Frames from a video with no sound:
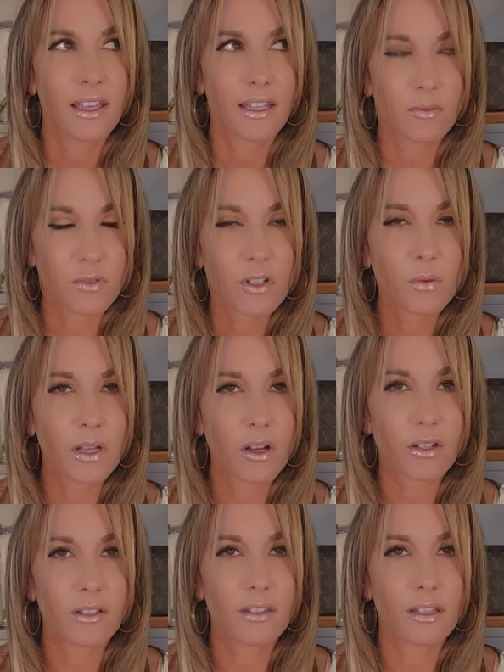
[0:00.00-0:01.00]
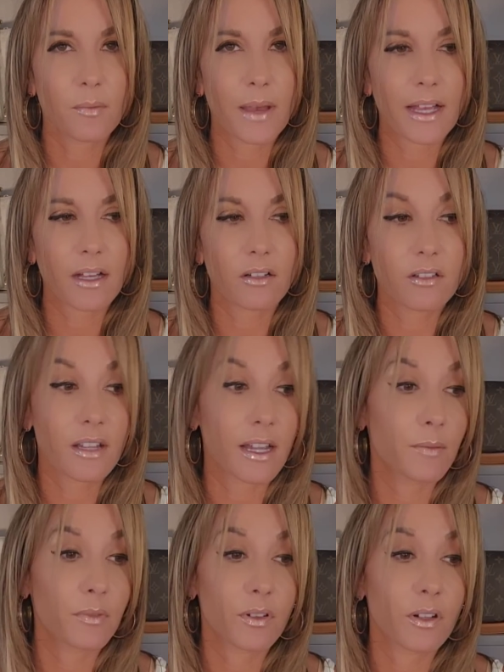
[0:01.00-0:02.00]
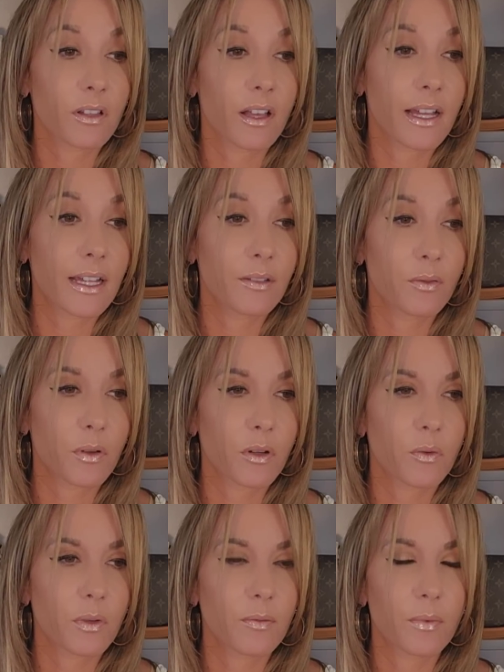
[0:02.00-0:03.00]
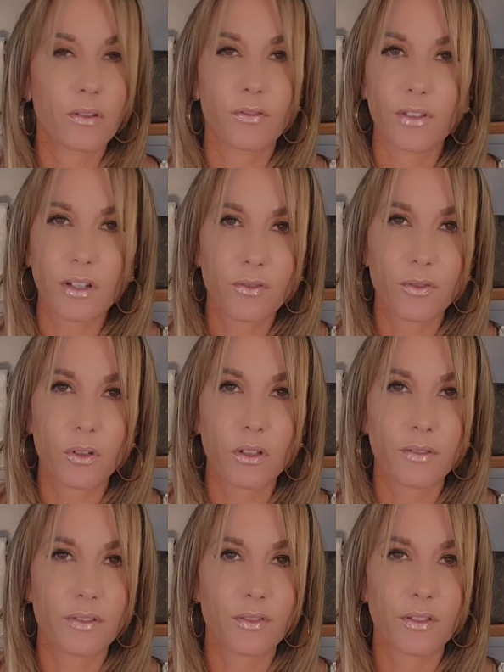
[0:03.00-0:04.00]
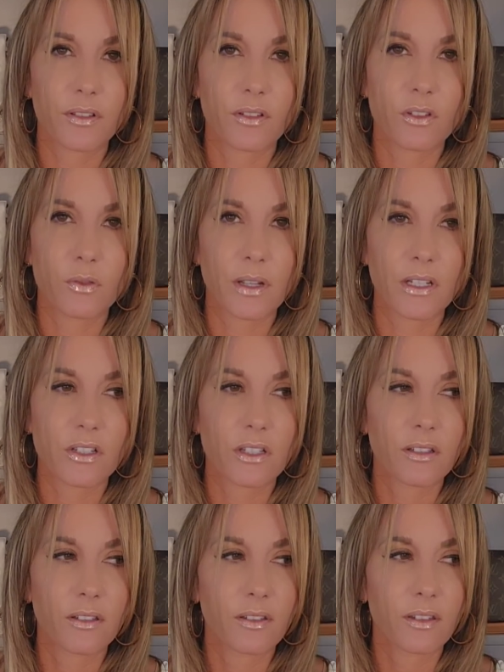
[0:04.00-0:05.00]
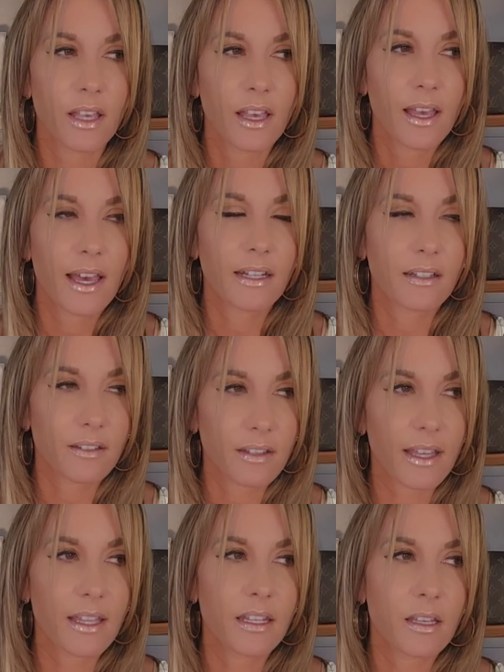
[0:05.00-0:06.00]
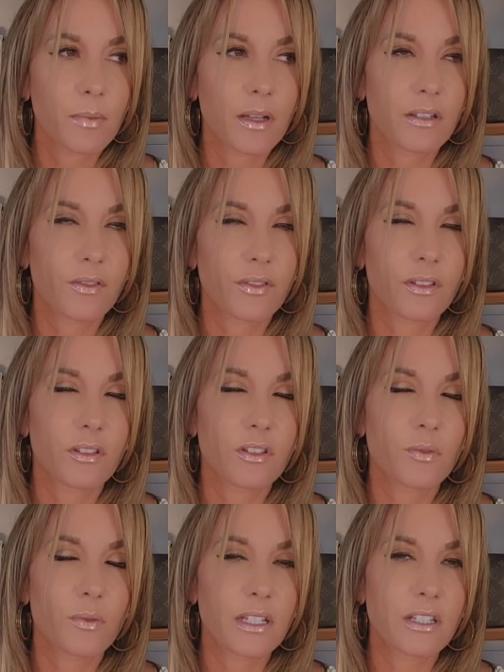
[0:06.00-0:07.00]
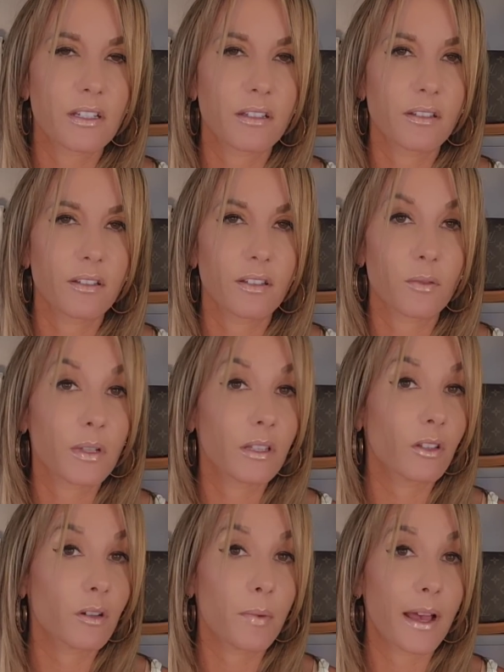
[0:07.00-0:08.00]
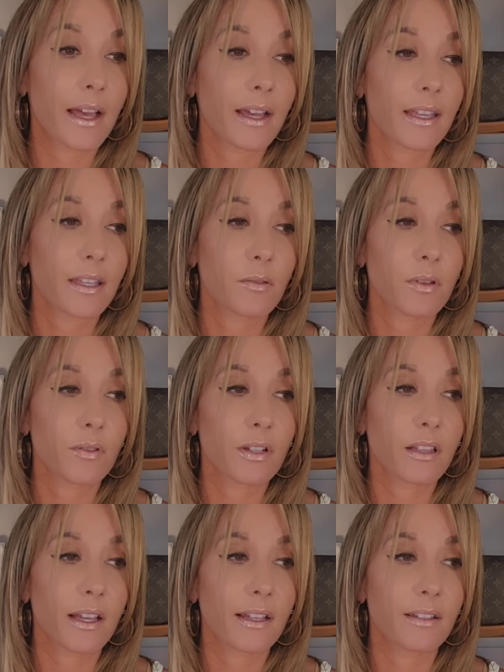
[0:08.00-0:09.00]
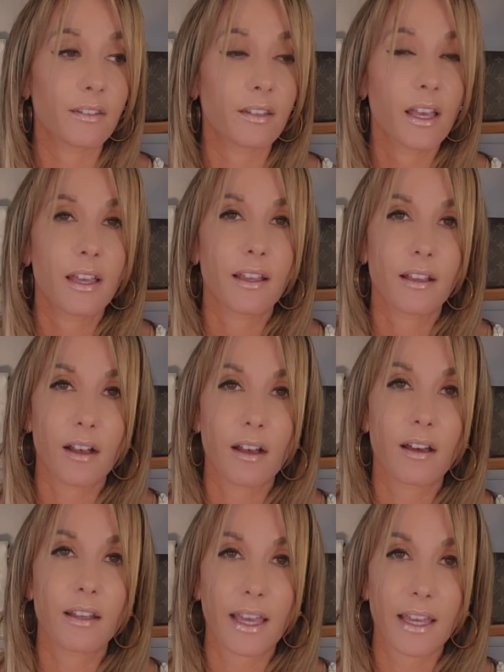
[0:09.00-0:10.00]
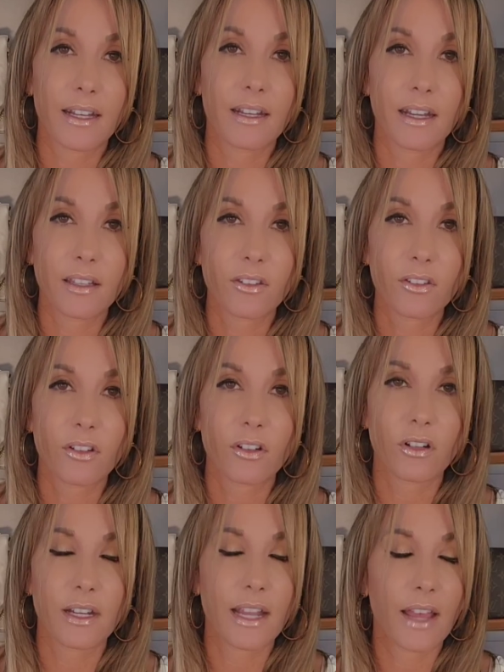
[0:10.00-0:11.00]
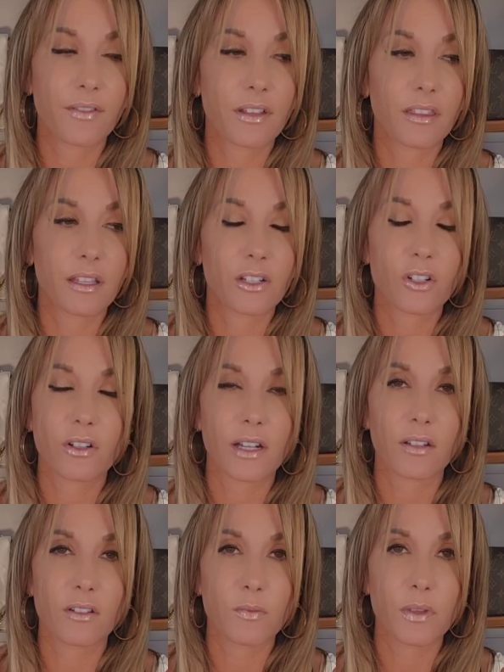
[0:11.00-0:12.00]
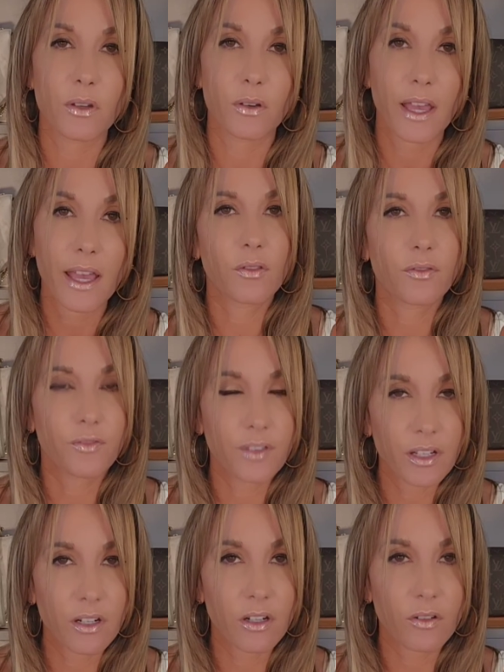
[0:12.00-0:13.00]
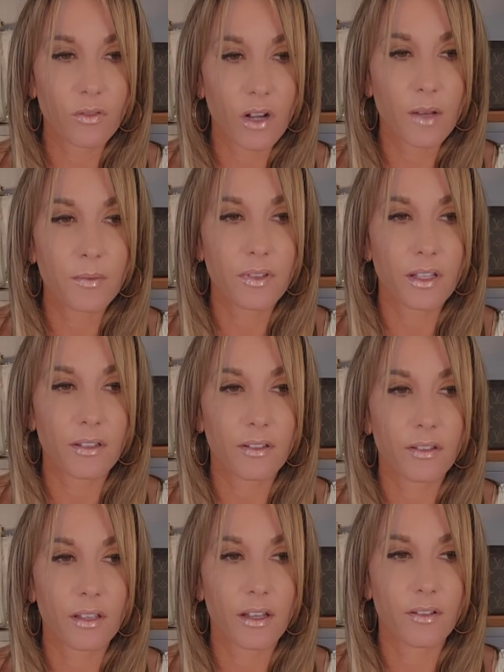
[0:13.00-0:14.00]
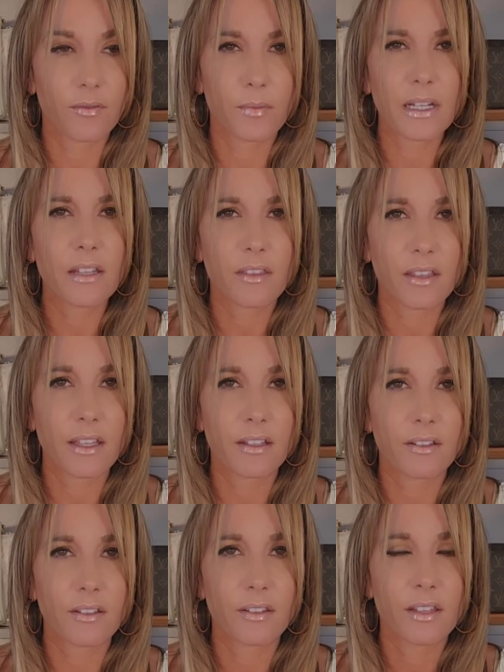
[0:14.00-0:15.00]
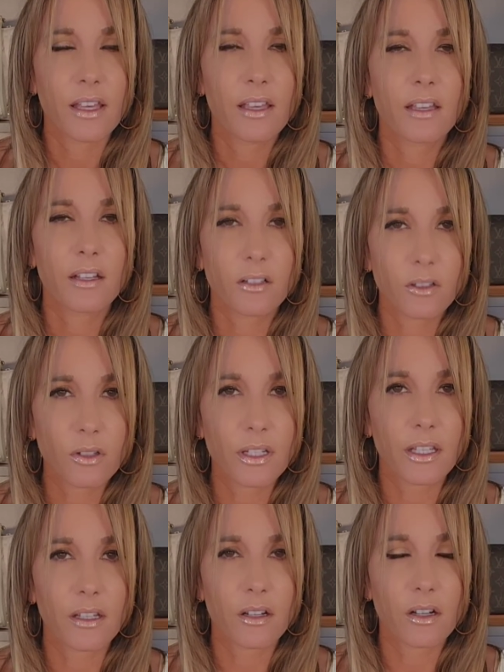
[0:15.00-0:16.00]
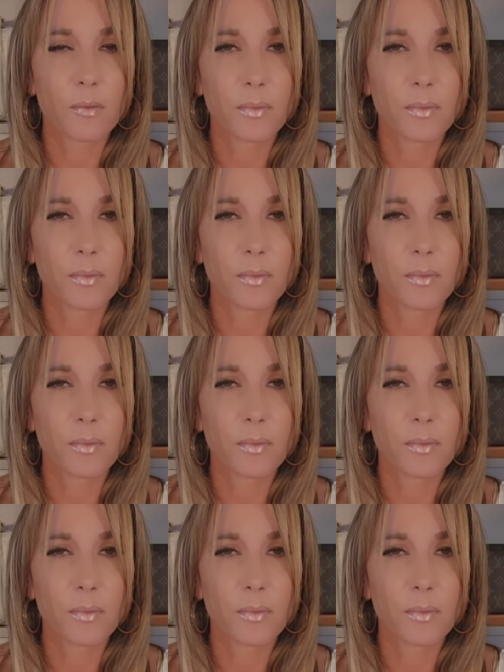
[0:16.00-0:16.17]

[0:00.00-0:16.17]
And I'm sure we all could think back on times in our lives where we've been fearful of different situations and anxiety about different situations, and we look back and we realize God had an answer and everything turned out to be okay. Fear robs us of many things, including our